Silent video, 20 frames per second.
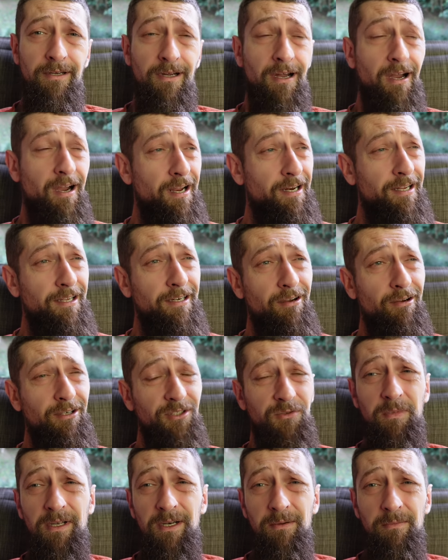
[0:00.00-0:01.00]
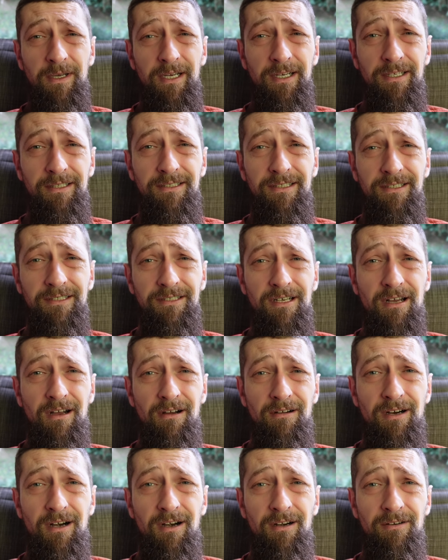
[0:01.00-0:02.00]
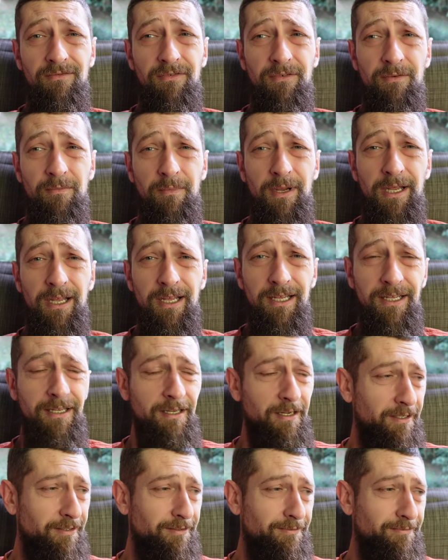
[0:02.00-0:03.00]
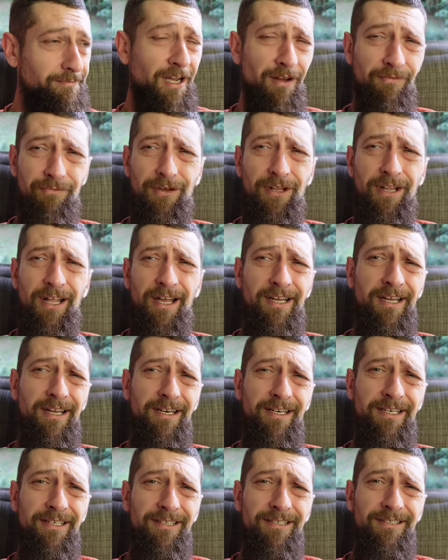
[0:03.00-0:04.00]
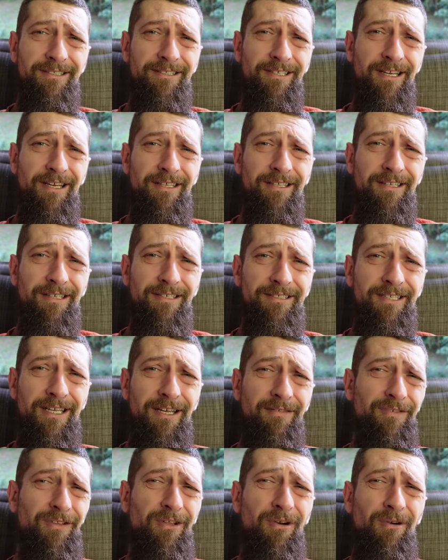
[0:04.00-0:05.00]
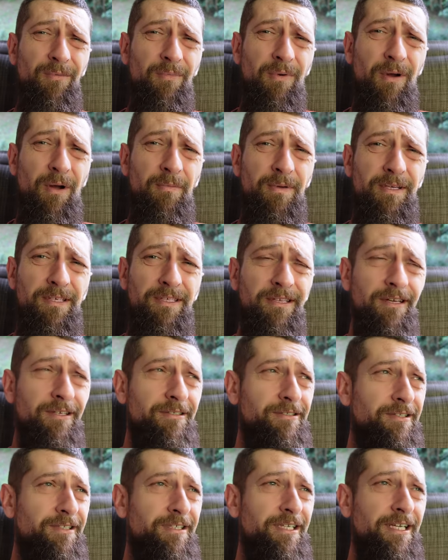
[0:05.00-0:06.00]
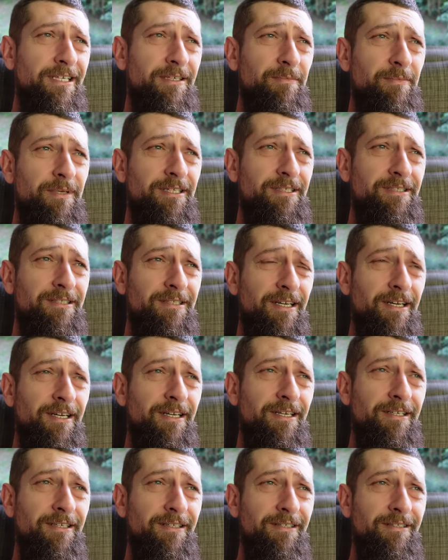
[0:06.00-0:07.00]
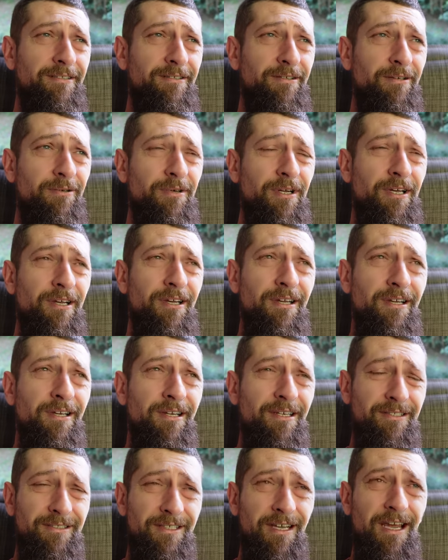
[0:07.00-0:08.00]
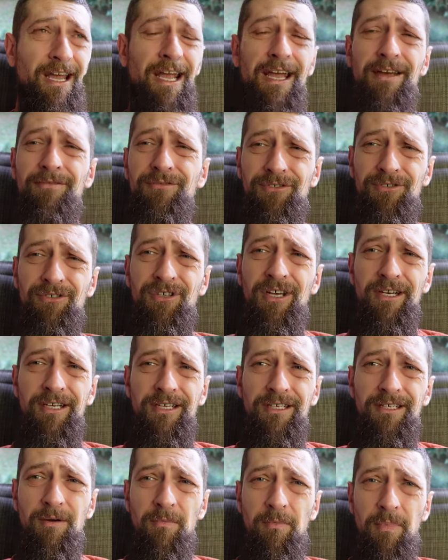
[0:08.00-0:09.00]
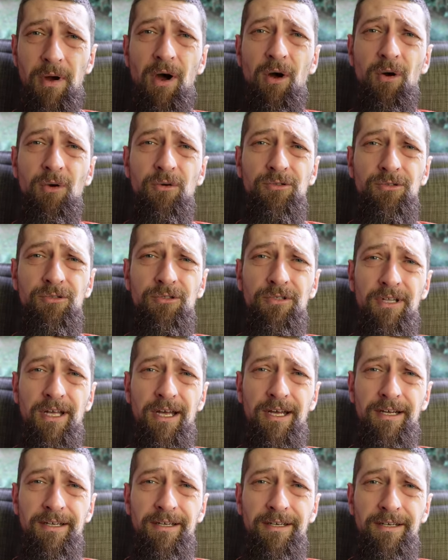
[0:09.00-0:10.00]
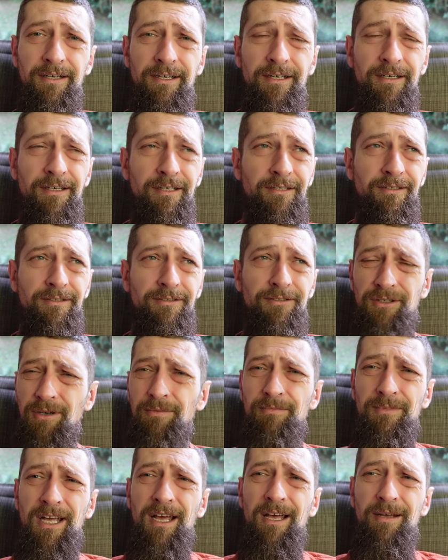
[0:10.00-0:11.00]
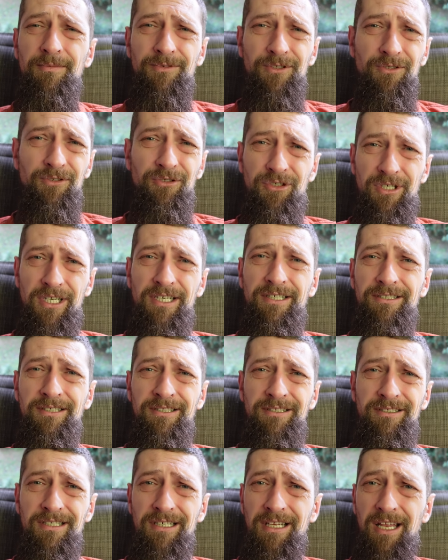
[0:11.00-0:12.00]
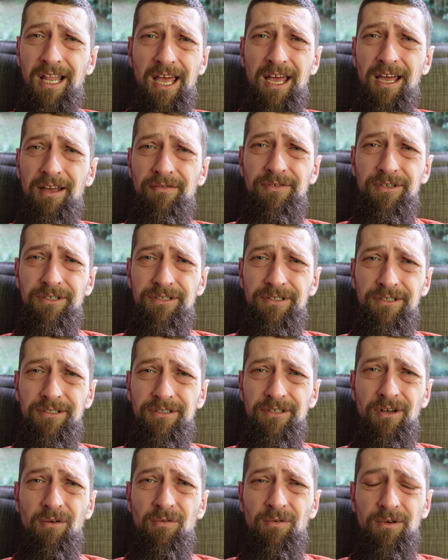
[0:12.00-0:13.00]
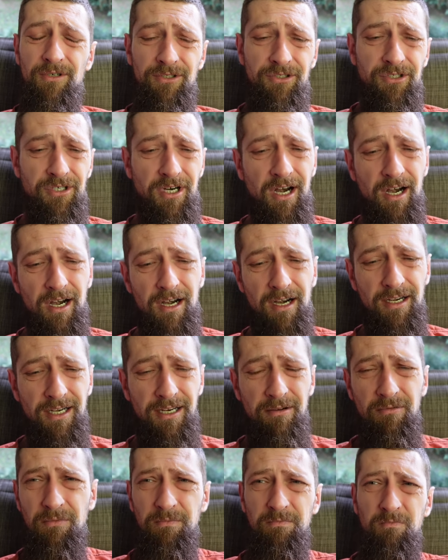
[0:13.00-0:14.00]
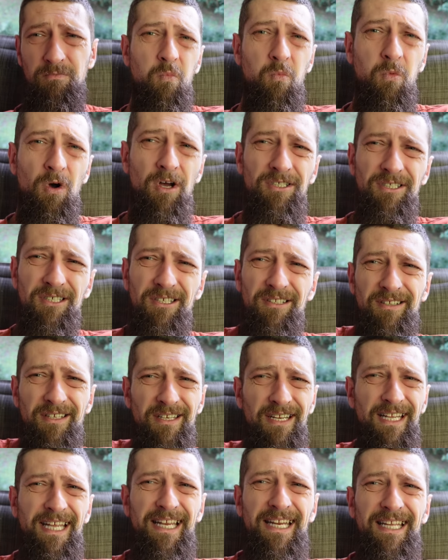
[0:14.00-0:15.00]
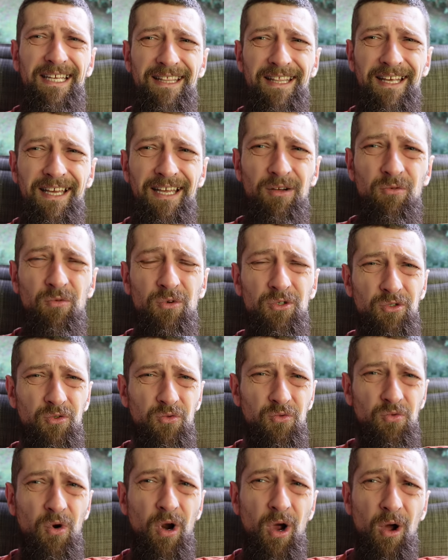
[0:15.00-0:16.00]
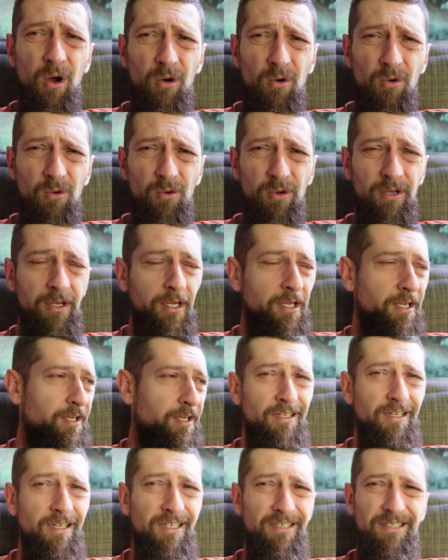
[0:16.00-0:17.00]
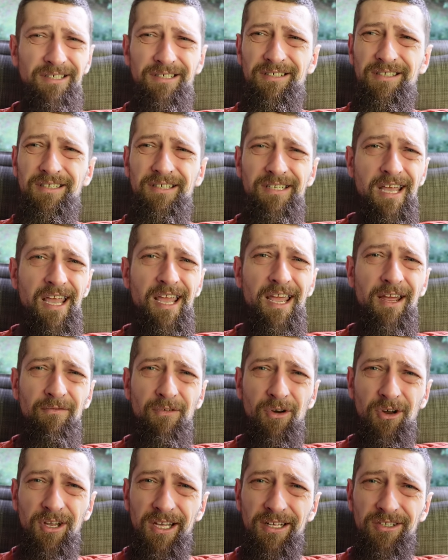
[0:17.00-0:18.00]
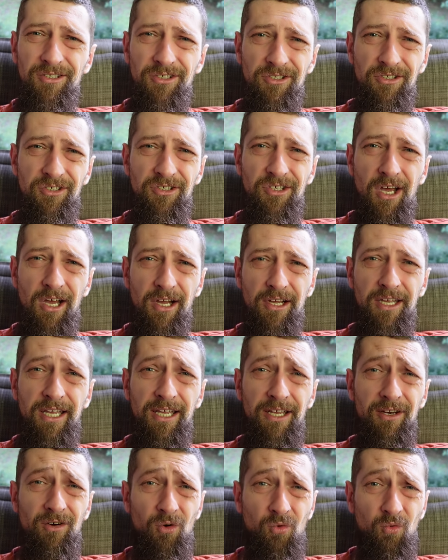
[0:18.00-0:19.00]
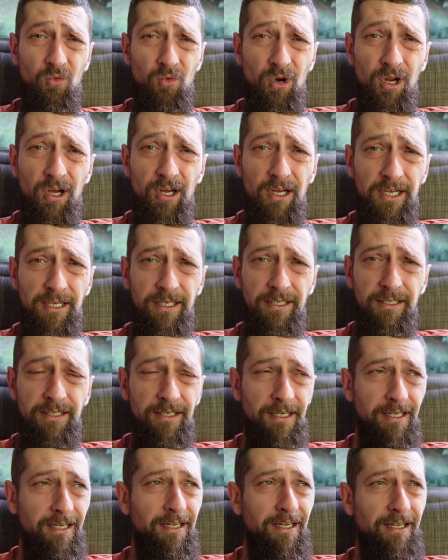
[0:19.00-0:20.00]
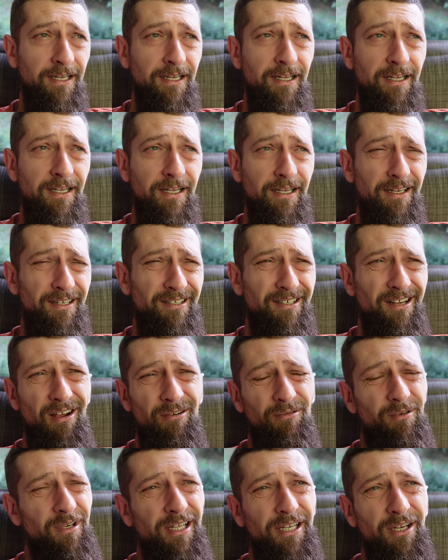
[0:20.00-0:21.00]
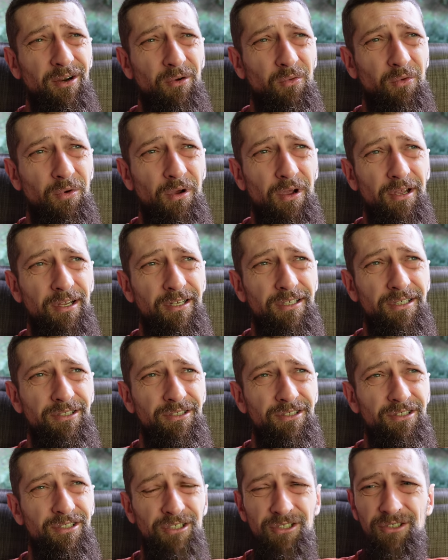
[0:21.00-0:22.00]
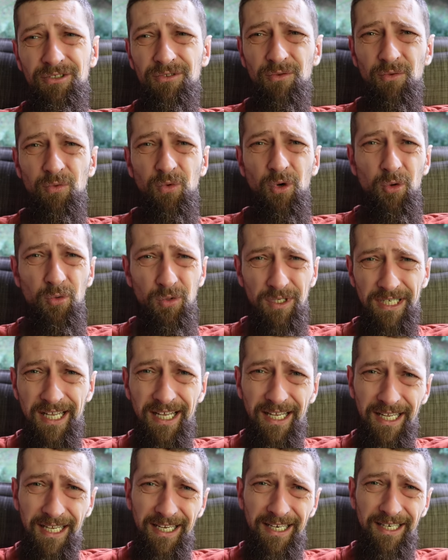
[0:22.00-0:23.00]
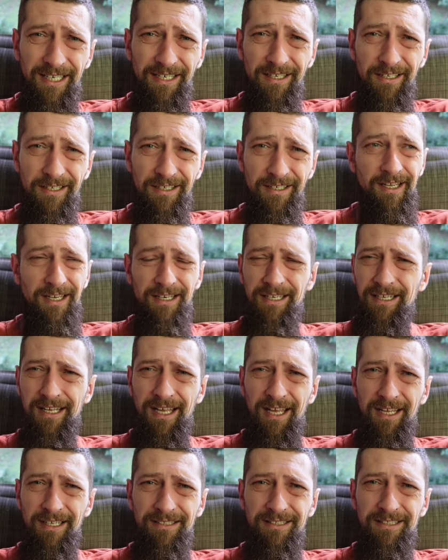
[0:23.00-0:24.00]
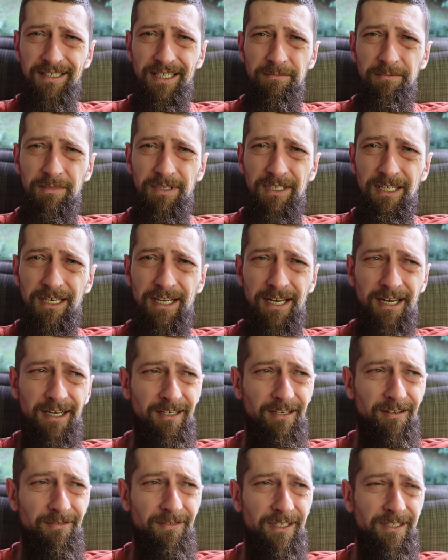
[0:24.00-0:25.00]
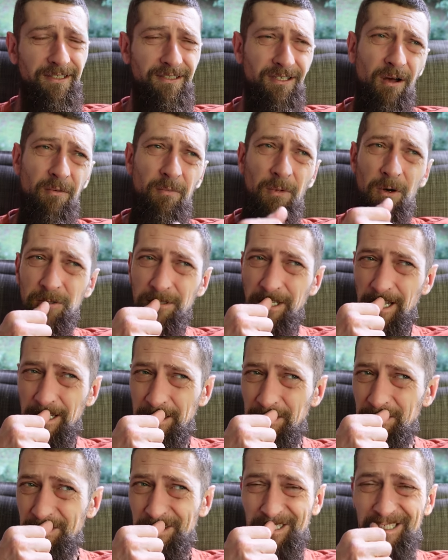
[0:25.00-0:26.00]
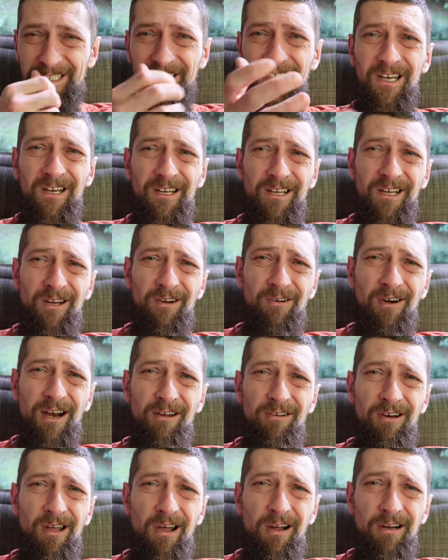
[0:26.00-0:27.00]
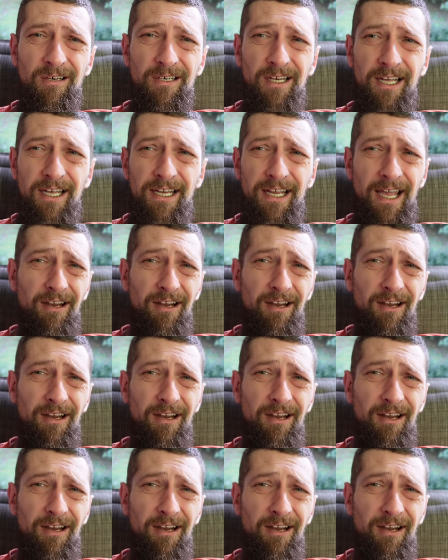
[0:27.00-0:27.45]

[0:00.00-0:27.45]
All right, I know it's been a minute since y'all heard from me. I feel like I need to say this, even though it probably doesn't need to be said, you know, because I have said it in a post, like, sometimes there's seasons in life you just don't want to share. And it wasn't that anything was wrong. It's you ever get stuck in a rut, and not really a rut, just routine, and you can't seem to get out of it. It's almost like you're stuck in Groundhog Day.